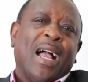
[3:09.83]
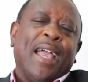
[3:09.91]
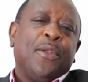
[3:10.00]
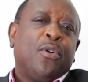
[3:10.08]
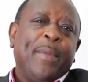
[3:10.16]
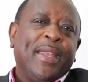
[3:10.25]

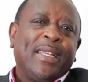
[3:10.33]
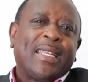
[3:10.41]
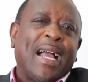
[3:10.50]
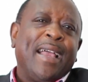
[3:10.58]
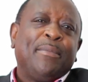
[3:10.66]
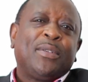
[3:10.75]
I know many
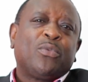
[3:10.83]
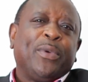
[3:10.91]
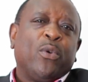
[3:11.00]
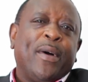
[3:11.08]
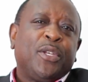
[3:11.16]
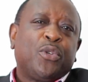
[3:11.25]
times
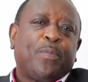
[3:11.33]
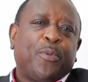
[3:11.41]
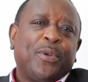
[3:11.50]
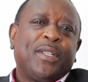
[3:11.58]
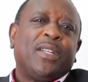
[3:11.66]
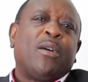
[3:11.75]
we want to
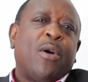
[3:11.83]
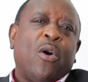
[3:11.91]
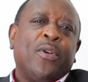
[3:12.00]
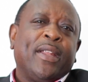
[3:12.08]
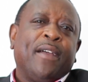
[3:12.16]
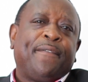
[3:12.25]
put in our
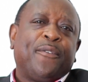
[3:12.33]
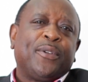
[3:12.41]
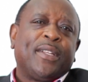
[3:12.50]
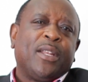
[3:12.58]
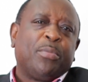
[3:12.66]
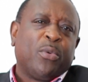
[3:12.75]
own
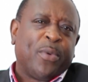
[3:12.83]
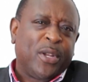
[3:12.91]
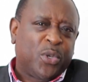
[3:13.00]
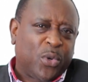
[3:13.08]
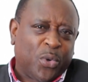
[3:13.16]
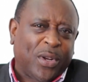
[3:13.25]
effort and we
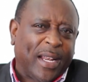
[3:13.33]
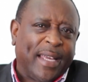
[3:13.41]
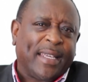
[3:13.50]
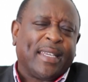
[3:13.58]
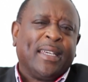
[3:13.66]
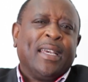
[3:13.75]
want to look
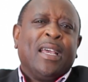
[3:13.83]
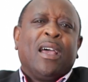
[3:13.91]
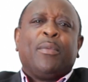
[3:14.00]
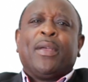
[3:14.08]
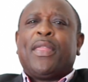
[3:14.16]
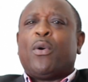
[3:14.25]
like
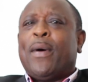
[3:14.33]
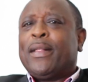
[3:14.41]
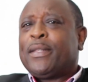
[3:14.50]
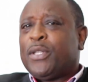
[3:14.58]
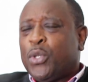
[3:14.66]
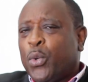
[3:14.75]
we are the
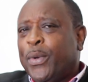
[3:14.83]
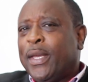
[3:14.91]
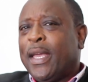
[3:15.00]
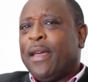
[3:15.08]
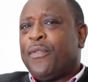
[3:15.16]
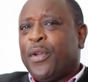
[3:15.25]
ones
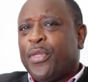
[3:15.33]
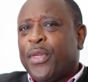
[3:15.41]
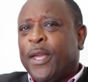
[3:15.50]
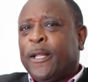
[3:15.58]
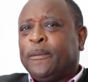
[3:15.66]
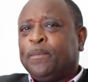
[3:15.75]
doing
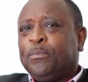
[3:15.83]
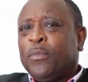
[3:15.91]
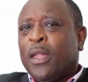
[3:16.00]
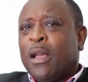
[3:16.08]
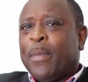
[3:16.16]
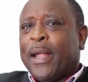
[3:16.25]
everything.
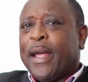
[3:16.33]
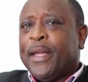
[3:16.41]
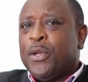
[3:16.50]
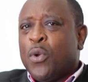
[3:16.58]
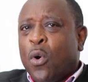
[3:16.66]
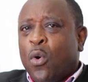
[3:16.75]
But
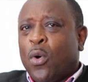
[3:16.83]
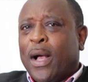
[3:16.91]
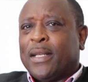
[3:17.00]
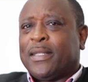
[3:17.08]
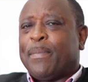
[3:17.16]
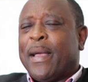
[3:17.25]
I know,
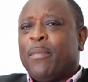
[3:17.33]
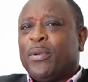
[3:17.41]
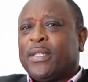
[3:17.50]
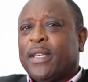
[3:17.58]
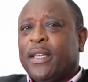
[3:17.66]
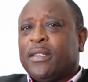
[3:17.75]
as the
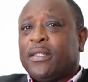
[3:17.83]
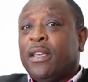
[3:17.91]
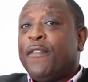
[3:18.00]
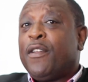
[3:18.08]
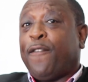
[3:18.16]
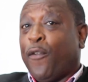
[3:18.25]
Bible says,
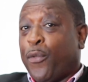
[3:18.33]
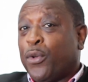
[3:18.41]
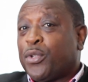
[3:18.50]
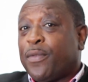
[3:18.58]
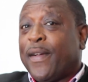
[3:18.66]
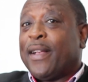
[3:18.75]
even for
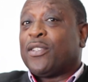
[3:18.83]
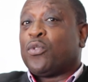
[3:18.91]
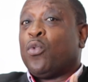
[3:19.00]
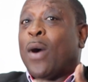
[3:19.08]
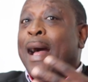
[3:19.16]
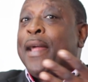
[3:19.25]
those of us
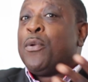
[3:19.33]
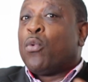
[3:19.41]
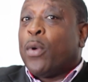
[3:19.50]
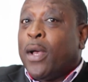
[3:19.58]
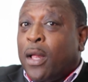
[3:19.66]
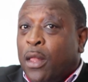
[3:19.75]
who
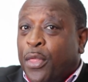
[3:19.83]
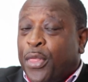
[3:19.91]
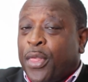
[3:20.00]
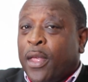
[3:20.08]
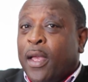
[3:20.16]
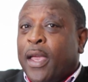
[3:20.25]
earn
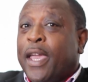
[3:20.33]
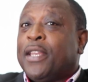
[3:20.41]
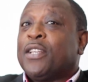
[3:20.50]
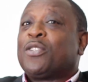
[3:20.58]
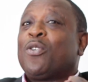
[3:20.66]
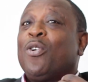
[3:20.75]
wealth,
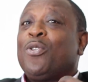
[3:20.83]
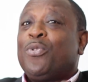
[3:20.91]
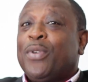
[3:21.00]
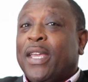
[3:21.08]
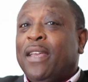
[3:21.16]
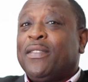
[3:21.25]
it is God
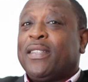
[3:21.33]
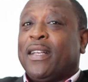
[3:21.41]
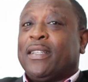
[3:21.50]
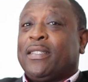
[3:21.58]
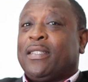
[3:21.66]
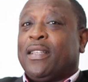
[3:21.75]
who gives
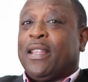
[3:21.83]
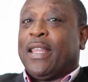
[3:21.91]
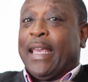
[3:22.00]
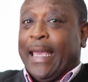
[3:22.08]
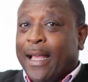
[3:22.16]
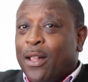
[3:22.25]
us
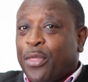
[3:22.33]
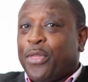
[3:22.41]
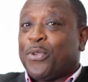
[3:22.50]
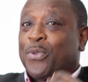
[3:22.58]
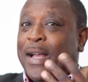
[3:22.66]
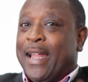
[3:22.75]
the
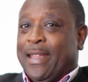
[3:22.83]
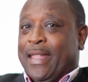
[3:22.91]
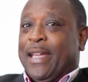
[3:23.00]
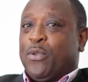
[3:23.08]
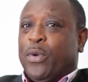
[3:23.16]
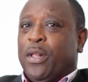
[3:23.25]
health to earn
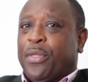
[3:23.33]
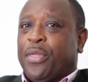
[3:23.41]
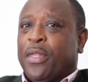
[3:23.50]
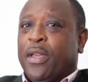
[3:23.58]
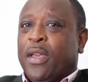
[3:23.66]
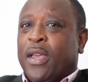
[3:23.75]
that
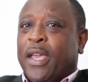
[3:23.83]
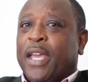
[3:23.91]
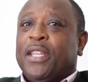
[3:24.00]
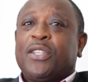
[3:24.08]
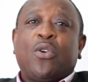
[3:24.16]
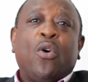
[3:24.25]
wealth.
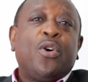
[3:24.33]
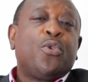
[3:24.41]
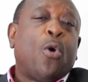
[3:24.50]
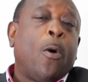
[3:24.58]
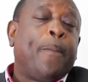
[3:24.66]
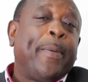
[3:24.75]
It is God
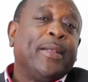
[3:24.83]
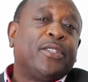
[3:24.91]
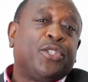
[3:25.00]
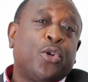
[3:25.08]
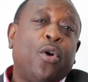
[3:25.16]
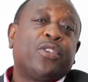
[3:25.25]
who
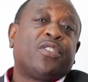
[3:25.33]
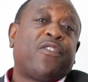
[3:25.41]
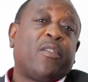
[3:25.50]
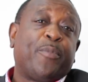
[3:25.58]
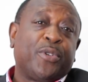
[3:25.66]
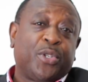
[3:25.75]
opens doors
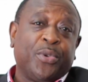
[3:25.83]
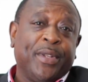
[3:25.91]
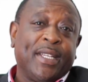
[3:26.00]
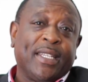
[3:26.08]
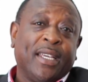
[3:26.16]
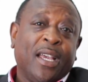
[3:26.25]
of
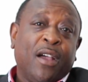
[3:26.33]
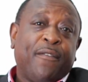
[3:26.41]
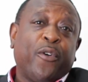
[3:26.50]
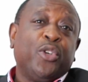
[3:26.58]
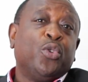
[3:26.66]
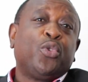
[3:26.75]
opportunity
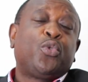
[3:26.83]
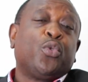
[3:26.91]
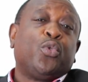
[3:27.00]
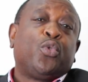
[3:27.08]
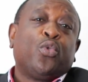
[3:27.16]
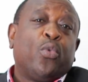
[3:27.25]
for you to
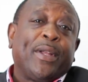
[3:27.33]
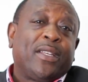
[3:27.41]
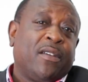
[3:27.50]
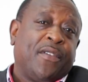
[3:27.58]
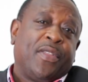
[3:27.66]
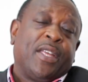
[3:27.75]
do
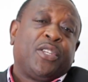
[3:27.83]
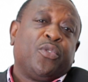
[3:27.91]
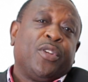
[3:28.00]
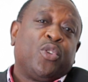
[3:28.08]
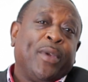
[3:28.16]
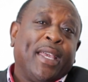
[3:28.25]
whatever that
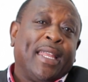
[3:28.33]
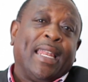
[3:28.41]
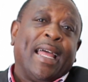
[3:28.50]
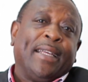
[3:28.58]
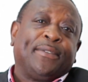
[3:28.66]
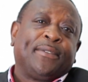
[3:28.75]
you are doing in
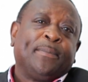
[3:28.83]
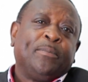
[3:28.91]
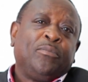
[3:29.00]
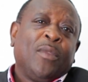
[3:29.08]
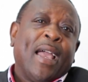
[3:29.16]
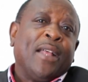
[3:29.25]
life.
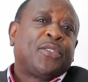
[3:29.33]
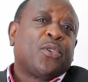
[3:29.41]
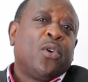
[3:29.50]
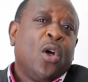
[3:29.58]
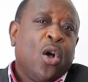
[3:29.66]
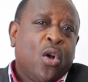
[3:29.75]
And
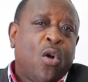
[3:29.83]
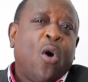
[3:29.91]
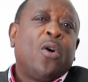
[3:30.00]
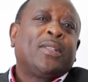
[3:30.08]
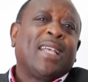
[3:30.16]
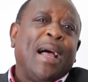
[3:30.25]
so
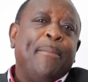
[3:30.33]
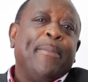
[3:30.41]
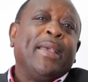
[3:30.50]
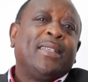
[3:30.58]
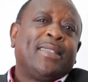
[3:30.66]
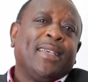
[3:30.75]
God's
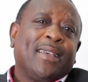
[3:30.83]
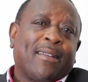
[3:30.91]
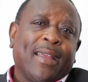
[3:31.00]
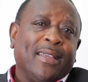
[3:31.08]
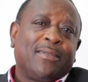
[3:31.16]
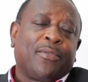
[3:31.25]
amazing
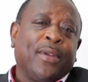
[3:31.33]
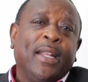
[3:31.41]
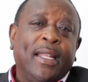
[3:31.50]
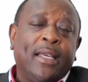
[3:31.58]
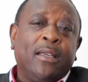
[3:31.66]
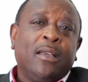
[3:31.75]
grace
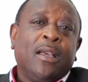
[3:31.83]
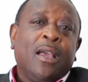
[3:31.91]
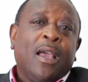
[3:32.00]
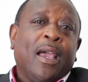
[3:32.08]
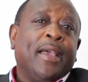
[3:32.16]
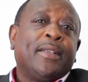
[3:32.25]
really
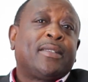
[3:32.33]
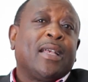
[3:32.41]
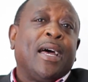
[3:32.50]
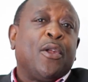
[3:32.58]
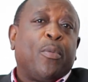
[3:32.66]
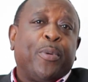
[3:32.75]
is
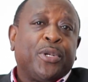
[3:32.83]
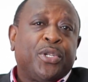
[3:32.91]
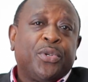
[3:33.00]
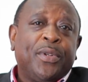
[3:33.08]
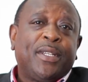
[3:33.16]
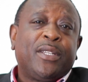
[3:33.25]
an
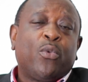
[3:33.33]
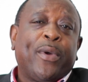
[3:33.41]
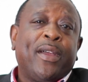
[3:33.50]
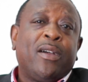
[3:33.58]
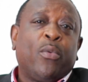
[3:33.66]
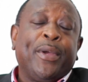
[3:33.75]
opportunity
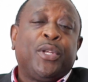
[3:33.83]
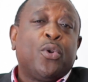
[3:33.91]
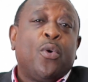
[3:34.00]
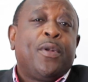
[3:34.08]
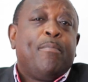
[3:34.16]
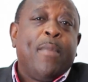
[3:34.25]
where we
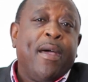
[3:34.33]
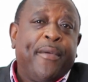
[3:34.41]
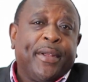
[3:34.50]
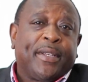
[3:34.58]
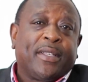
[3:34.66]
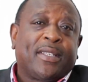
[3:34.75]
don't
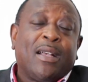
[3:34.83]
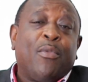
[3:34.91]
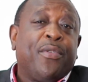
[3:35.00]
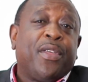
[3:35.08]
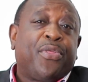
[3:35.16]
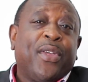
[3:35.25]
merit some
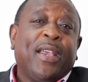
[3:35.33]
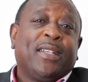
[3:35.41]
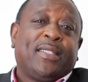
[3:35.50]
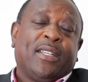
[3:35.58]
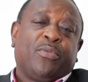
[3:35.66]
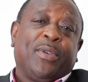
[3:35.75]
of the
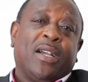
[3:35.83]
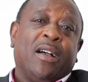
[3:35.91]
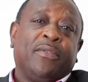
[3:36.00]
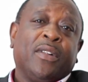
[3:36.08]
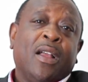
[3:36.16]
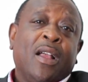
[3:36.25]
things that we
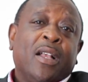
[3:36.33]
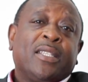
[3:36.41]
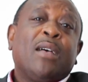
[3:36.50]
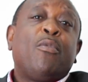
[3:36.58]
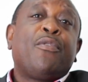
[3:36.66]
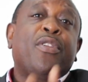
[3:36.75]
have,
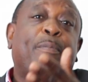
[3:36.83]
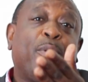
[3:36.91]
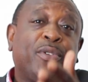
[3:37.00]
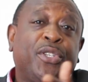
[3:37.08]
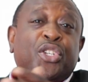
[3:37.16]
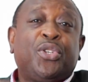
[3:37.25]
some of the
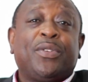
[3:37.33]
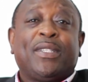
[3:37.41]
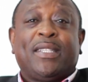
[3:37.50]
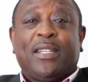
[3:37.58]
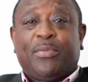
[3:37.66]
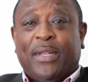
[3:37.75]

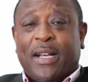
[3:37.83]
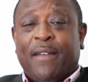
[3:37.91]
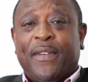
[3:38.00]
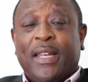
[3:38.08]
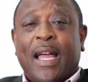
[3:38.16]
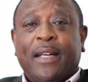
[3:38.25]
positions that we
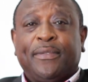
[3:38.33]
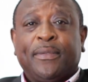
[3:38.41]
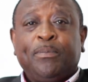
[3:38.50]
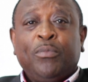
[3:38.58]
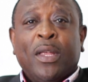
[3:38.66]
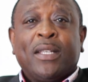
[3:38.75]
have in life,
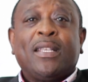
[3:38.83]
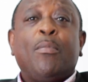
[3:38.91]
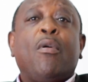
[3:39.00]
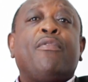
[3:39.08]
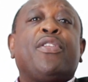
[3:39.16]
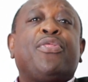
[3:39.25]

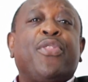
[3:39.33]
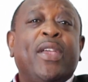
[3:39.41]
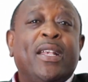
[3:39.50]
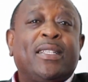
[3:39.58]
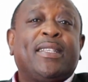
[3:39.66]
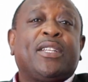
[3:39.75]
some of the
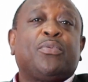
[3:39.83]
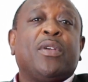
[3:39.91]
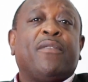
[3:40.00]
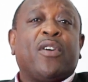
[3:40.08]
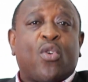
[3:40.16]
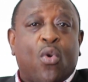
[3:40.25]
things that we
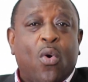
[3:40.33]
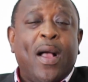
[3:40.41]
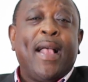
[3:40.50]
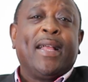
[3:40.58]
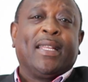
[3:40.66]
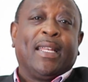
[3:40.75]
have
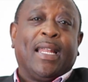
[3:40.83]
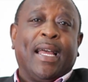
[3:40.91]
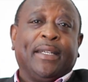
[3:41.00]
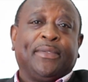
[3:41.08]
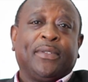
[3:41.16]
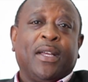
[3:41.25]
acquired in
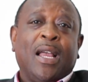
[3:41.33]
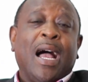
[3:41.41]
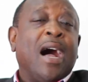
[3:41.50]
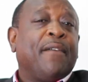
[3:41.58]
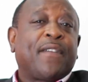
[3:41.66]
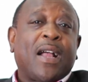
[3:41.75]
life
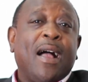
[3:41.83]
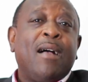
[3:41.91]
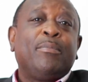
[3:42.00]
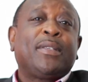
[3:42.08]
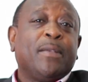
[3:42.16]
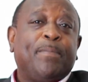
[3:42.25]
have
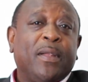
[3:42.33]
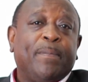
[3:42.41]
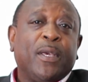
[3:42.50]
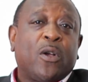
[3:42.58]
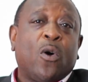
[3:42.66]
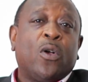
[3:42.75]
come simply
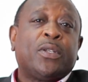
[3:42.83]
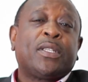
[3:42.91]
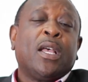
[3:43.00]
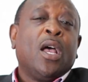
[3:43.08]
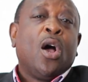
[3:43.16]
because